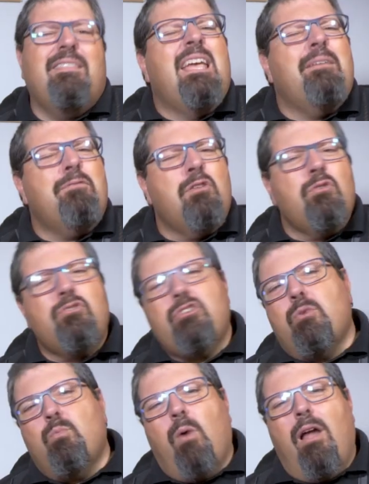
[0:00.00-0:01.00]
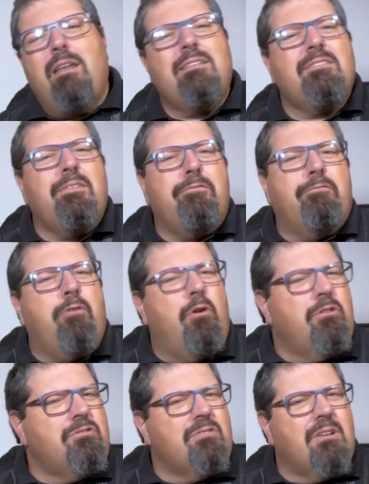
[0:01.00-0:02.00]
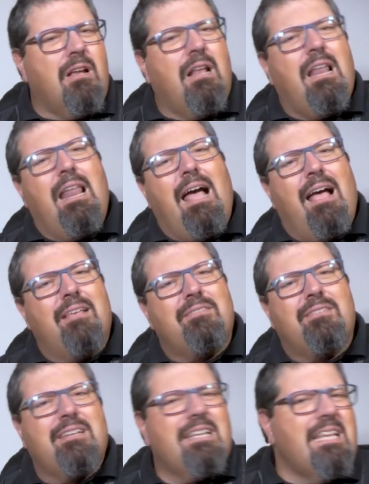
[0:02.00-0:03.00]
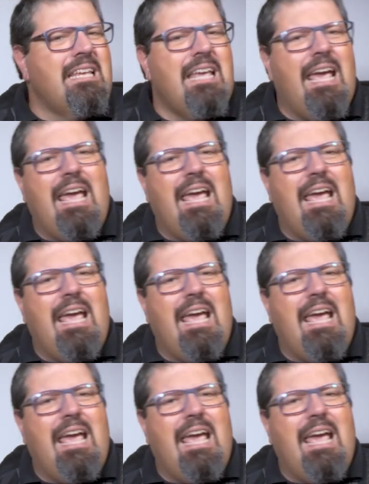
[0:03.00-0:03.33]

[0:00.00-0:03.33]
The Evolution 1 is the first class D